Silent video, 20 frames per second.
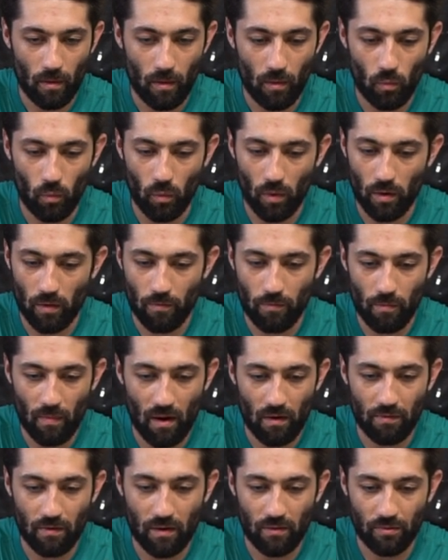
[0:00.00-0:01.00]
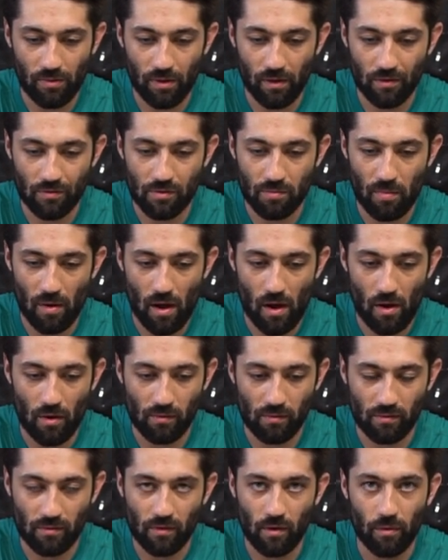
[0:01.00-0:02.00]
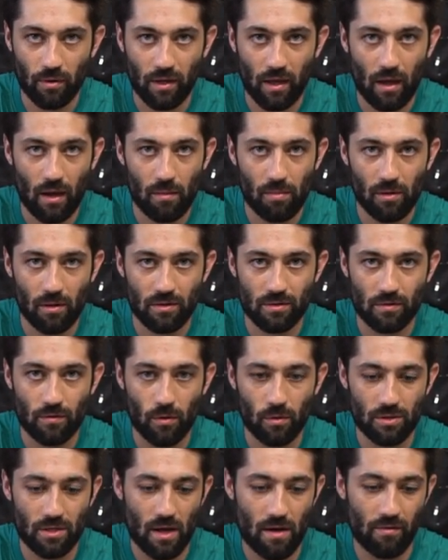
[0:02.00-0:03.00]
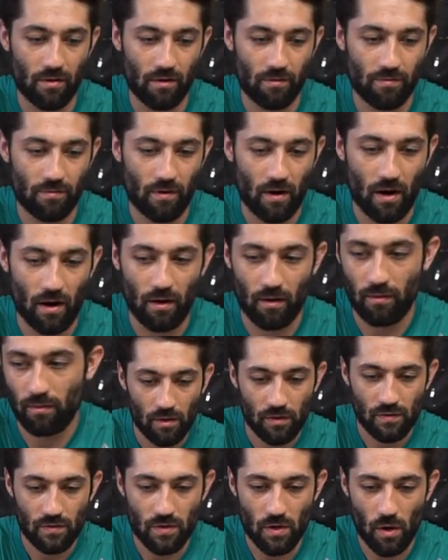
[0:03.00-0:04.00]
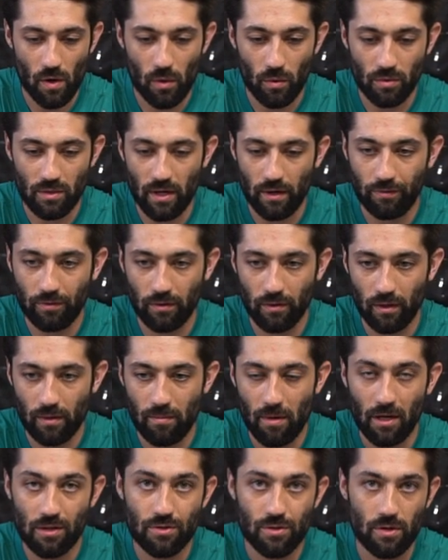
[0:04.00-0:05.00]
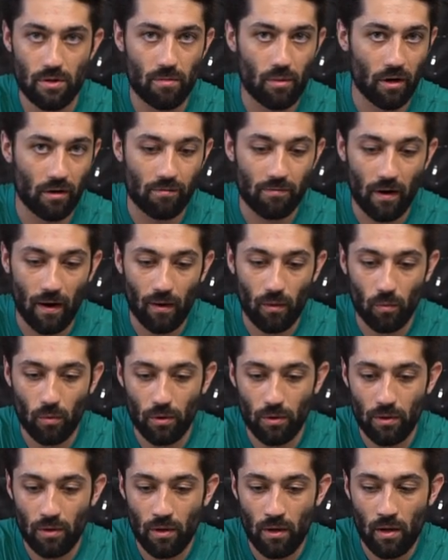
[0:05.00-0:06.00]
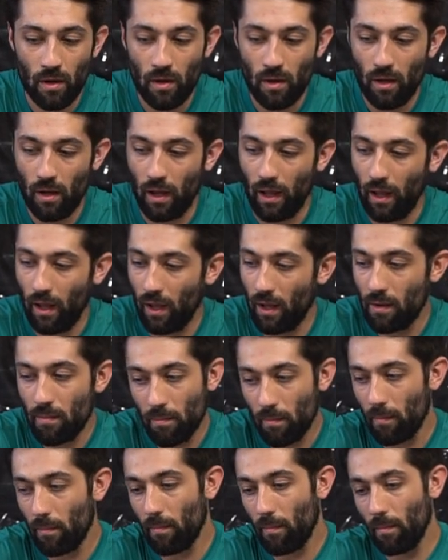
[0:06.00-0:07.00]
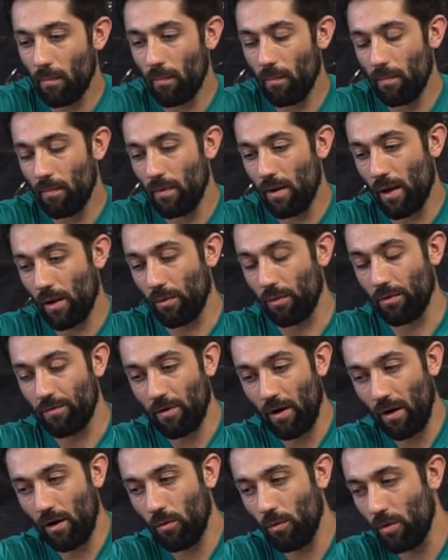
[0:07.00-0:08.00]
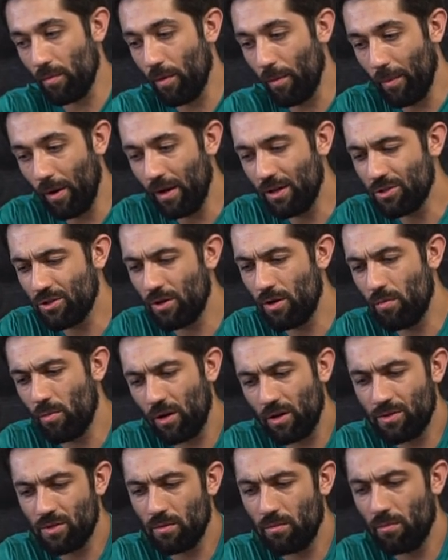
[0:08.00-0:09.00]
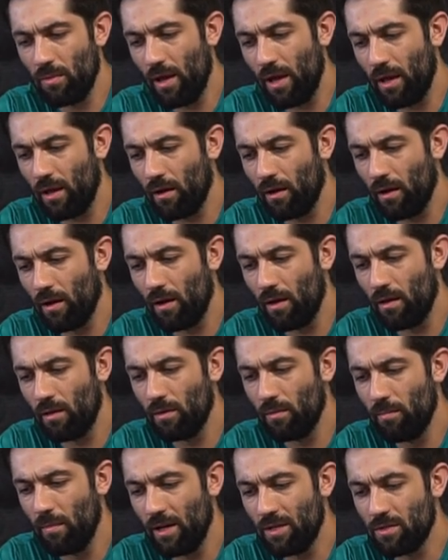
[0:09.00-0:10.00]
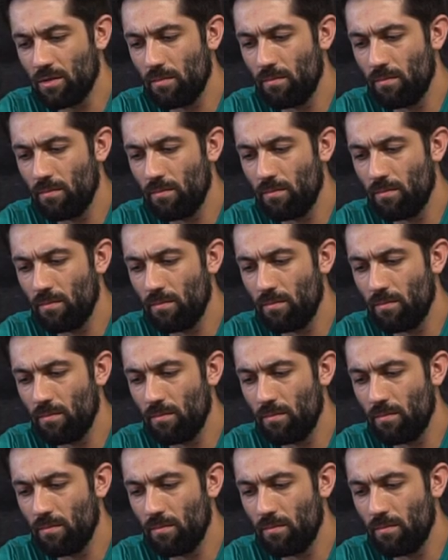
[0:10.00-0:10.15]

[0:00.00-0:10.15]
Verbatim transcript: one of my favorite things about going camping is of course having a fire. So definitely make sure you bring firewood, and not only firewood, but make sure you bring some bring